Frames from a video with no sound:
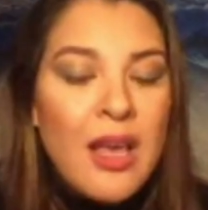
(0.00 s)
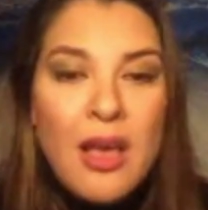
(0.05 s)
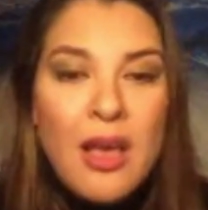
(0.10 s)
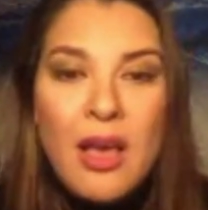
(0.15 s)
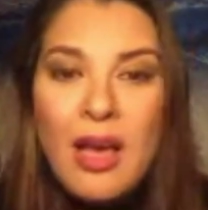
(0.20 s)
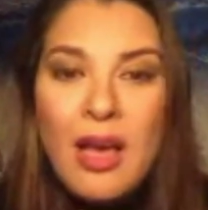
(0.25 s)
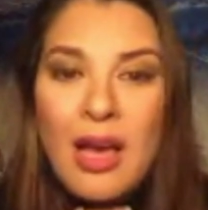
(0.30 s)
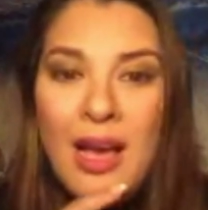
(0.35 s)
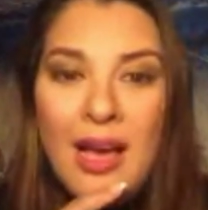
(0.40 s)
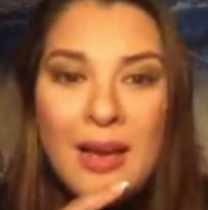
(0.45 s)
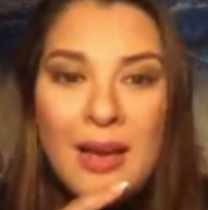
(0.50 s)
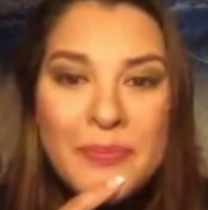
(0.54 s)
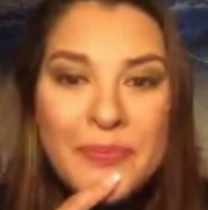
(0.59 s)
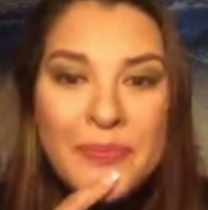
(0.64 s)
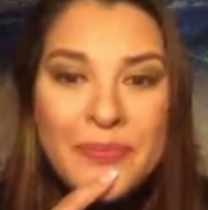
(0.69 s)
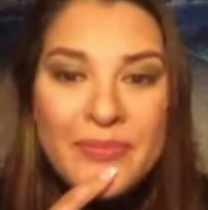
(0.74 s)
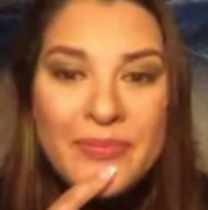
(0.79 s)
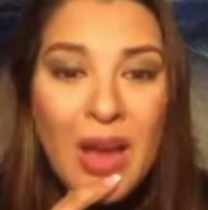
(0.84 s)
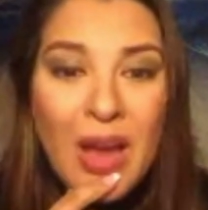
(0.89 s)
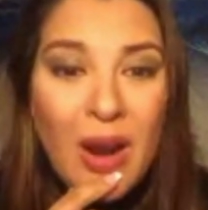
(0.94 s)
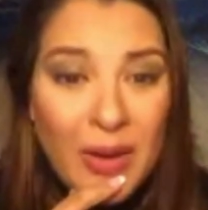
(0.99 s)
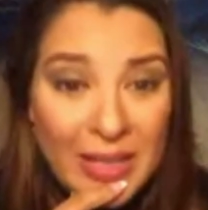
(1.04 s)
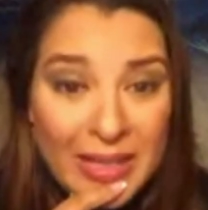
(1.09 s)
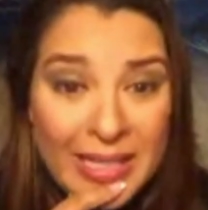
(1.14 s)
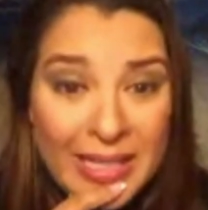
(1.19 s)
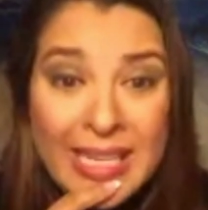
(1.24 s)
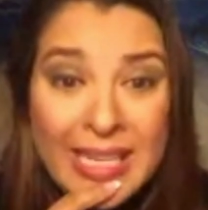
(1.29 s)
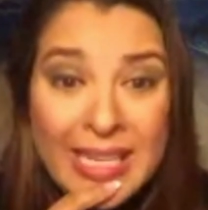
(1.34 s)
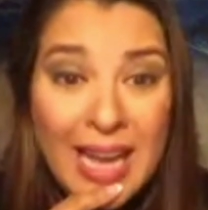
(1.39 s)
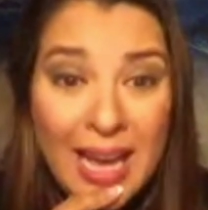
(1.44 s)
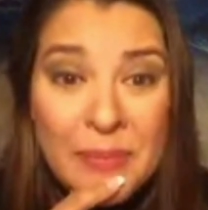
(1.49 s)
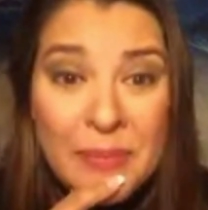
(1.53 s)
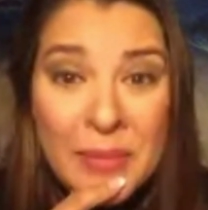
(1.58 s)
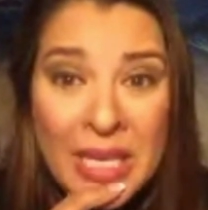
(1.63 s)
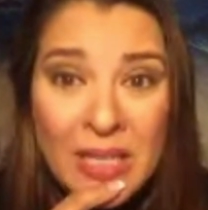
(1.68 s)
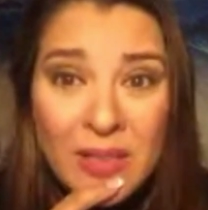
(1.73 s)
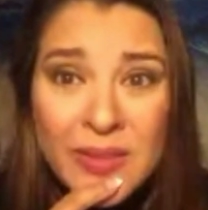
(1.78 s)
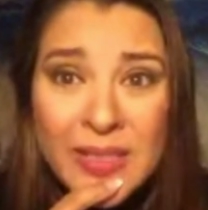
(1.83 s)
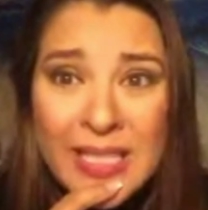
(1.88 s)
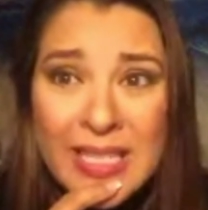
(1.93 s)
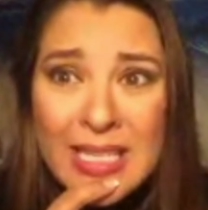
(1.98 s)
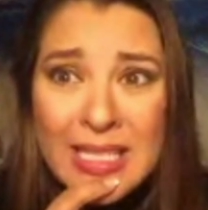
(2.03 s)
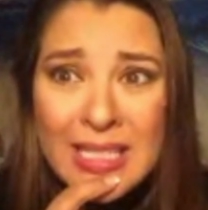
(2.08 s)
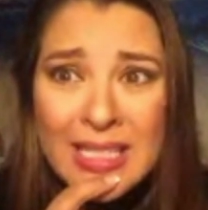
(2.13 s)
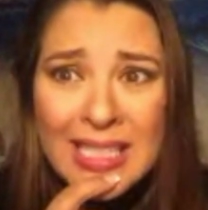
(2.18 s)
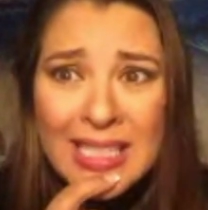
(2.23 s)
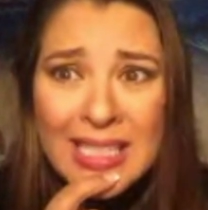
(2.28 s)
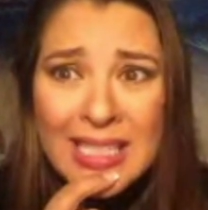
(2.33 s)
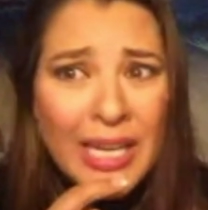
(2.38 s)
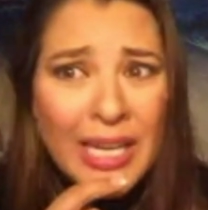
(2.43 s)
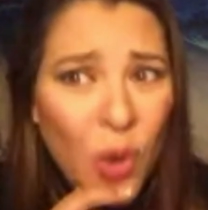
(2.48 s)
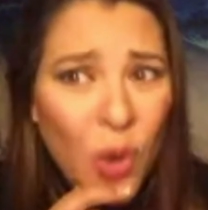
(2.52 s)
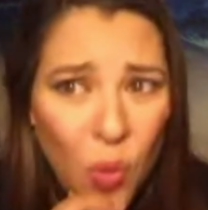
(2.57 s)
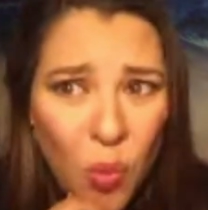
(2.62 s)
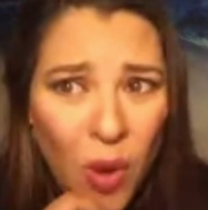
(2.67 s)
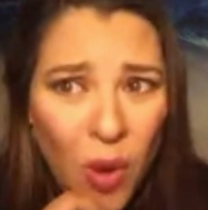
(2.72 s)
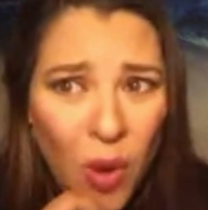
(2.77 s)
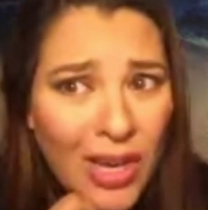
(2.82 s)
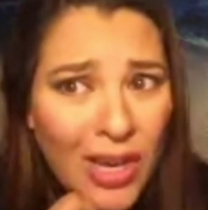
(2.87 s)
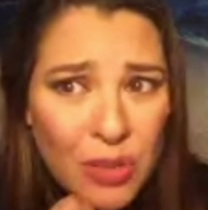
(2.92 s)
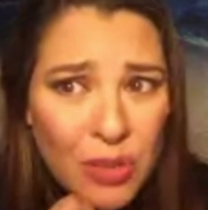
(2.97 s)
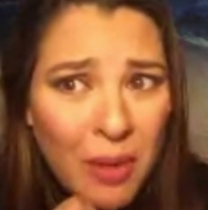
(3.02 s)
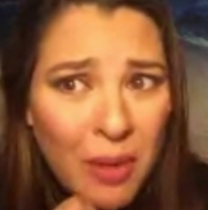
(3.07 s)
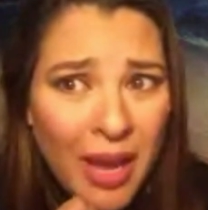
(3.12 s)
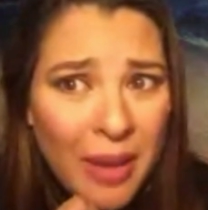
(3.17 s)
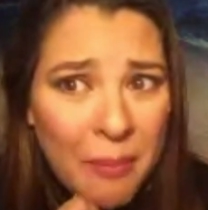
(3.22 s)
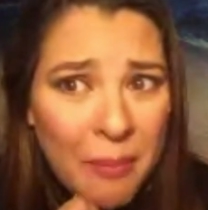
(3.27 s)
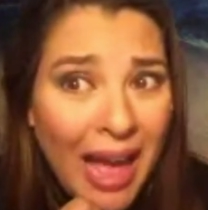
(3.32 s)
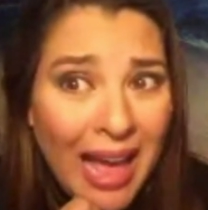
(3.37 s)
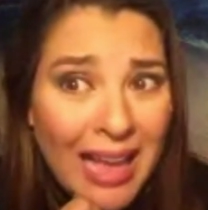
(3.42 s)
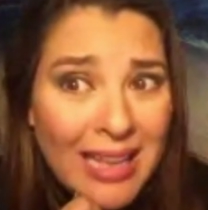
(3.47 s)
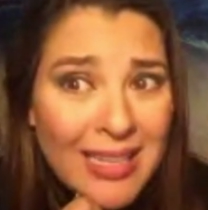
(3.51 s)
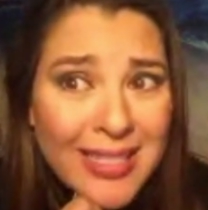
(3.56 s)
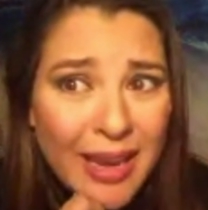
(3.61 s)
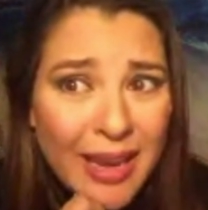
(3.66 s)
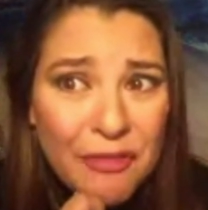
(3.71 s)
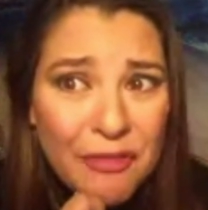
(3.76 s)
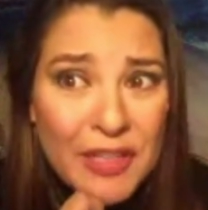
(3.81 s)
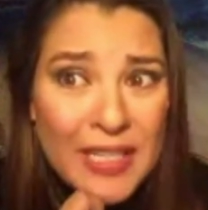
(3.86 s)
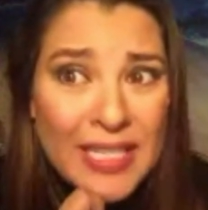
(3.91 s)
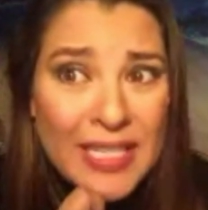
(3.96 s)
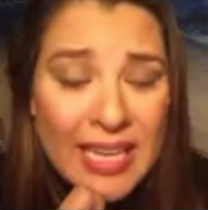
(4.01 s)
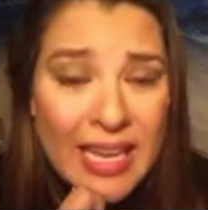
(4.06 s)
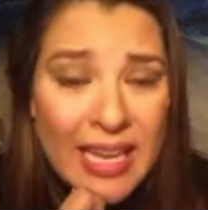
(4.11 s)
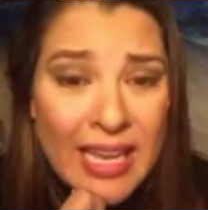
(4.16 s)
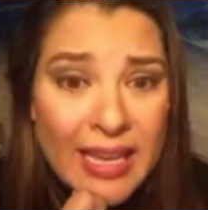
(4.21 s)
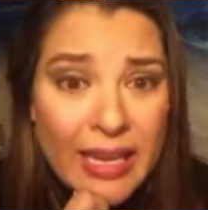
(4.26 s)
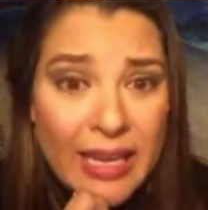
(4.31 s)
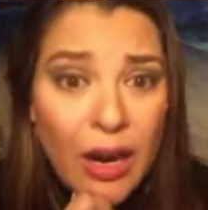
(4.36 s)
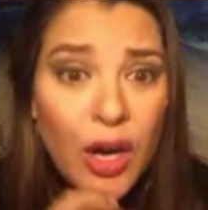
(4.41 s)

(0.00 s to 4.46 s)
Arlyn, I'm guilty. I don't wash my mask every day.